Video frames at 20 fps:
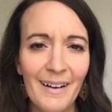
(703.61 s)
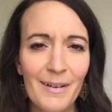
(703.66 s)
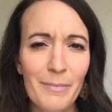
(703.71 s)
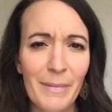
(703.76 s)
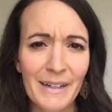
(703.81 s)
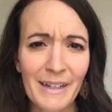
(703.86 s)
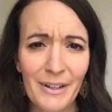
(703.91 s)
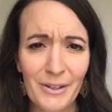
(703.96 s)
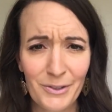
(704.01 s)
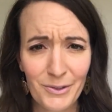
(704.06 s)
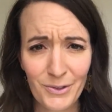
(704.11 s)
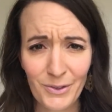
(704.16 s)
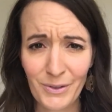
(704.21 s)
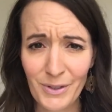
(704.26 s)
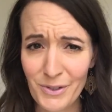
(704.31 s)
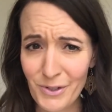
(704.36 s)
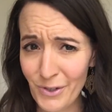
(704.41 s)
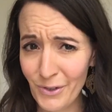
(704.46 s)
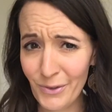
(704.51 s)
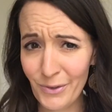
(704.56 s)
my daughter's
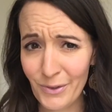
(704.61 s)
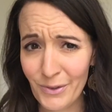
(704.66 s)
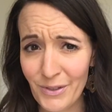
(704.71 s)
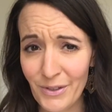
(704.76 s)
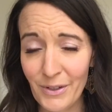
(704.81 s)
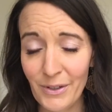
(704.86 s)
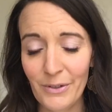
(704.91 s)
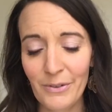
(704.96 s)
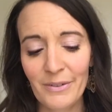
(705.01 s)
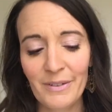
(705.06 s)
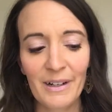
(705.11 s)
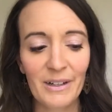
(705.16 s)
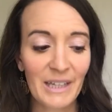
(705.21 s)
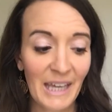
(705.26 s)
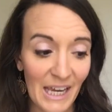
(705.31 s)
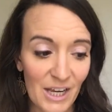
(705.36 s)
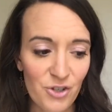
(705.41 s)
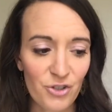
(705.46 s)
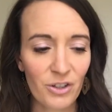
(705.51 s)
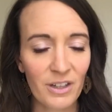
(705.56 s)
only 2, so
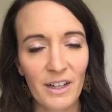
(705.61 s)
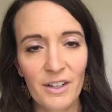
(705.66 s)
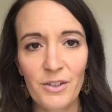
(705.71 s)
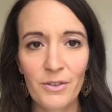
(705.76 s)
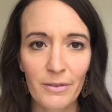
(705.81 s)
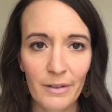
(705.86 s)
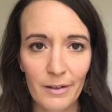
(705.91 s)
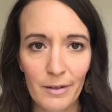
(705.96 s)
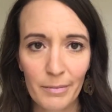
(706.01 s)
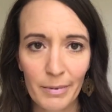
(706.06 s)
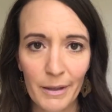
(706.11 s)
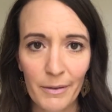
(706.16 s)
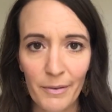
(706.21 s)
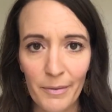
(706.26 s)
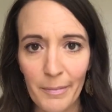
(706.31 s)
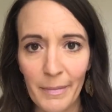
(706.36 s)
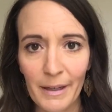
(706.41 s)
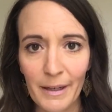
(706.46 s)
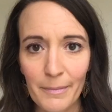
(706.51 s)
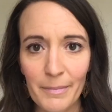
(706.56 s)
occasionally I do let her play
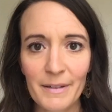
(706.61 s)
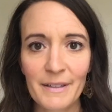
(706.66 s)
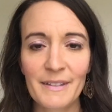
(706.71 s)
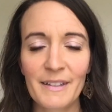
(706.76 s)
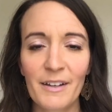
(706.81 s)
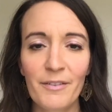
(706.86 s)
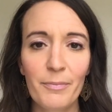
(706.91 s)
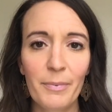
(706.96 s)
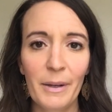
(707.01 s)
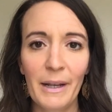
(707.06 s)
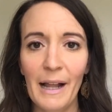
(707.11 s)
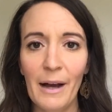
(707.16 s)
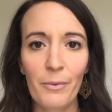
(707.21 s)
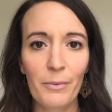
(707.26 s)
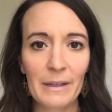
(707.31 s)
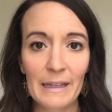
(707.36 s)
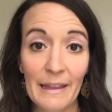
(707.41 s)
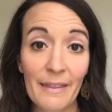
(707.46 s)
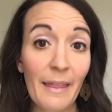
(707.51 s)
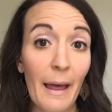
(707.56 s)
with makeup and stuff, but not
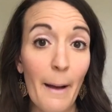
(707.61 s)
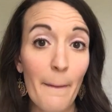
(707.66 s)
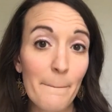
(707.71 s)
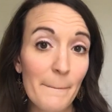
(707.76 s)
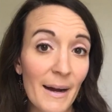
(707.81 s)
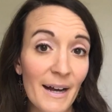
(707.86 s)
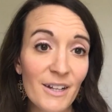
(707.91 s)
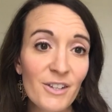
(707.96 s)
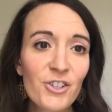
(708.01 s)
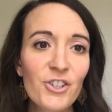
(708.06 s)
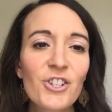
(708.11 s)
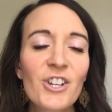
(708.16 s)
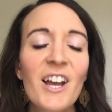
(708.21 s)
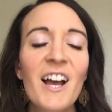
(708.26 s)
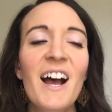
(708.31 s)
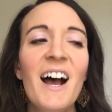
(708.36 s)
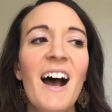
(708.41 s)
really that much.